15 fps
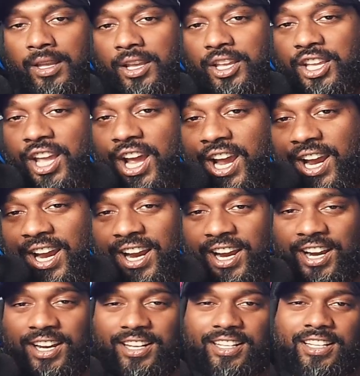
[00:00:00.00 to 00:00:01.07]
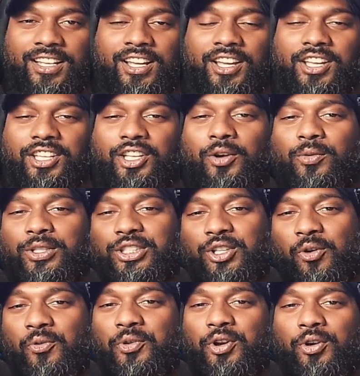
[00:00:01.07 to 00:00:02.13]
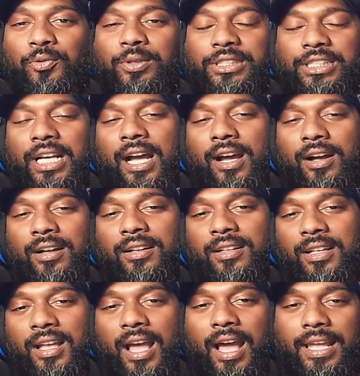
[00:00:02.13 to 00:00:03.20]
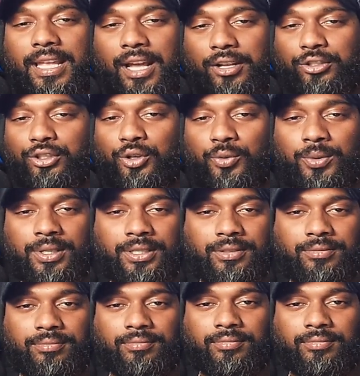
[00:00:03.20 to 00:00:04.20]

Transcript: Yeah. Yo, what's going on with y'all? How y'all doing?